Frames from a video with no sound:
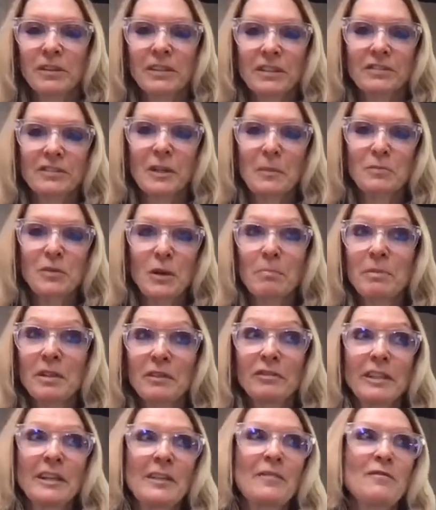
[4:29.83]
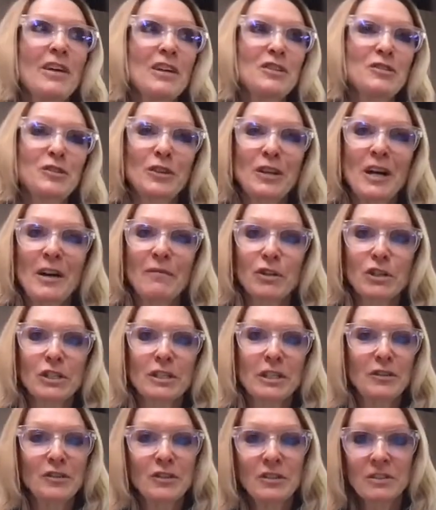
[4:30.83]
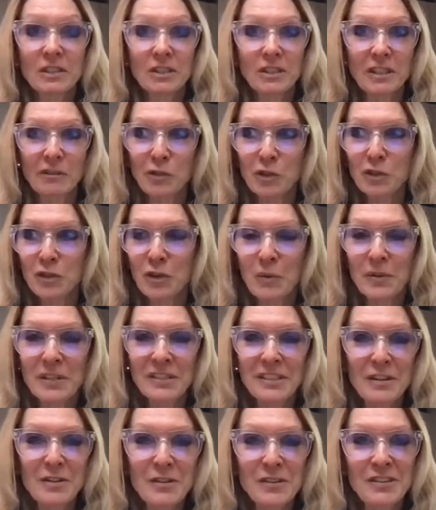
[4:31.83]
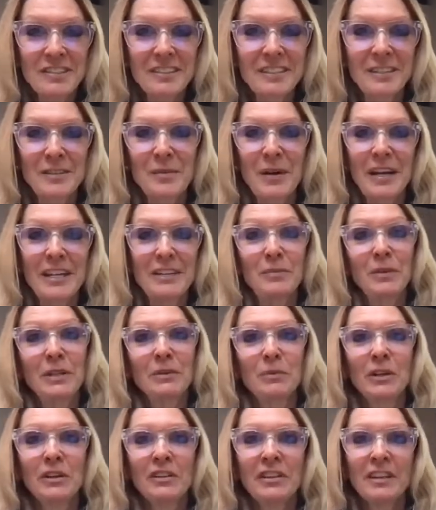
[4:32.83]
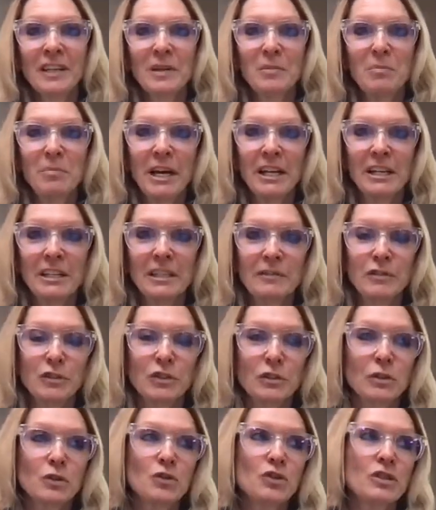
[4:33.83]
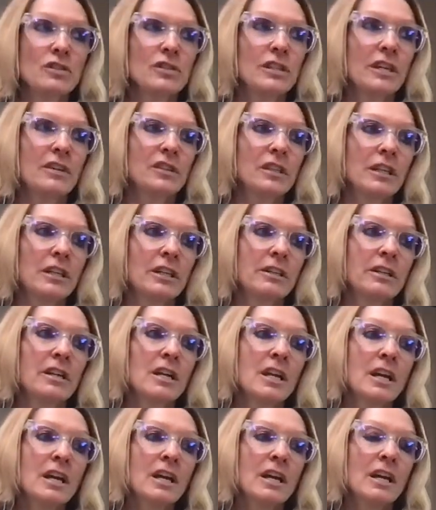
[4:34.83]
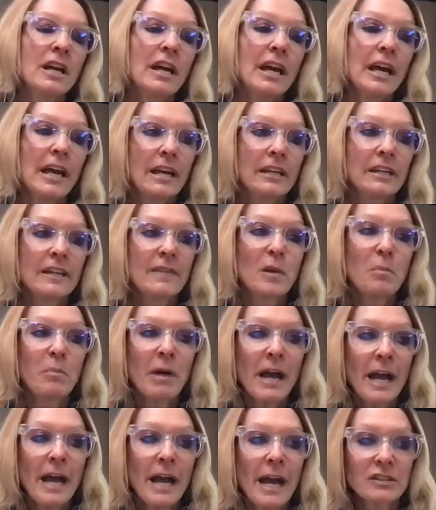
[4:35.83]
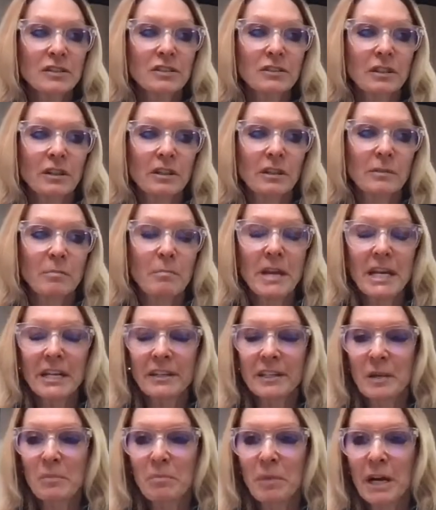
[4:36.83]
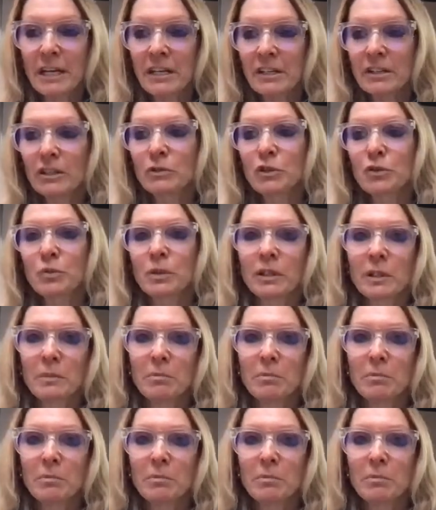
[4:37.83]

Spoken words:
This comes up even in investor conversations because everyone's always interested, right? What are the competitive solutions out there? And in the past, our main competitor was really